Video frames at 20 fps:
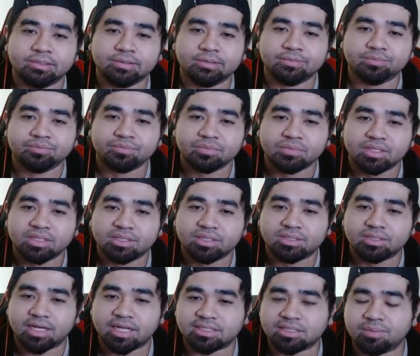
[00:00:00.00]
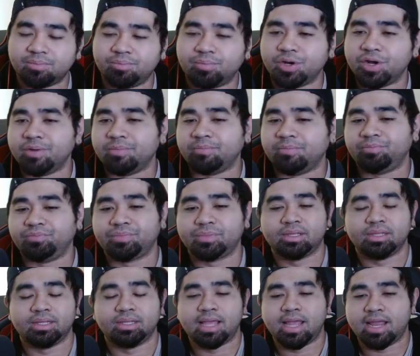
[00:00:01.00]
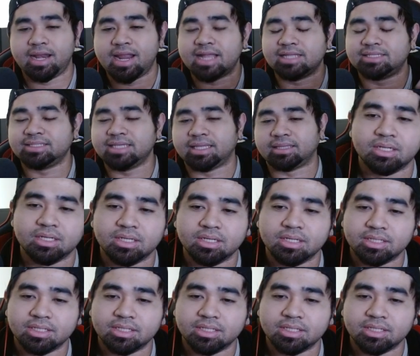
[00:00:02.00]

So that's the burn. And that's it.